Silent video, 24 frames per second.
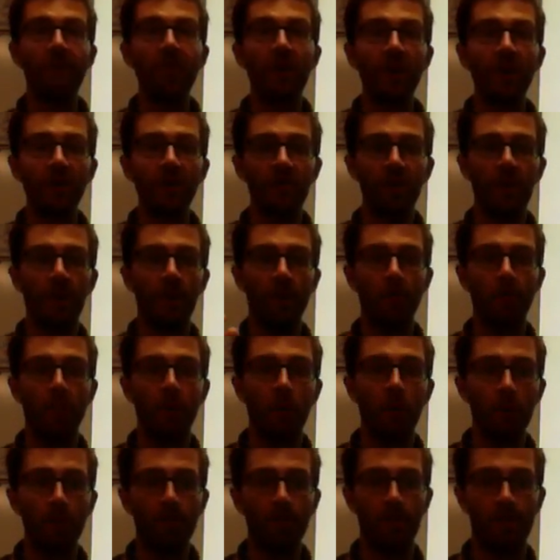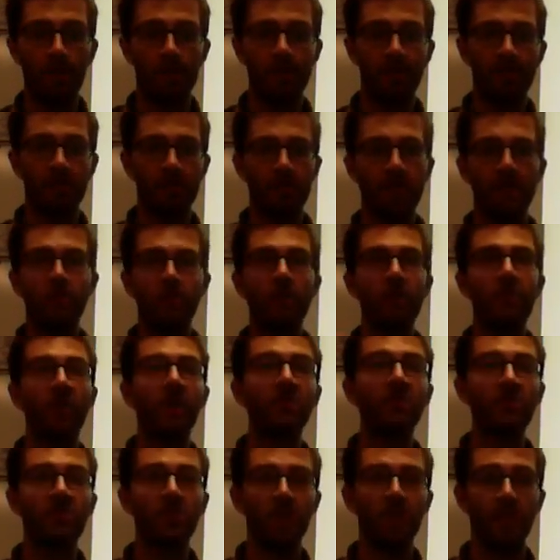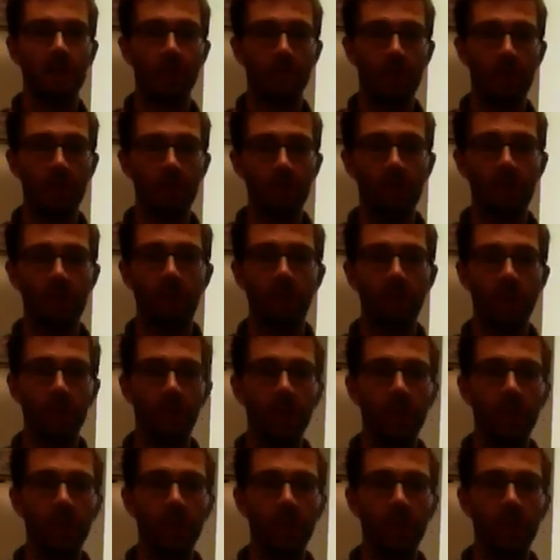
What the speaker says: function, the purpose, that's what functionalism comes from.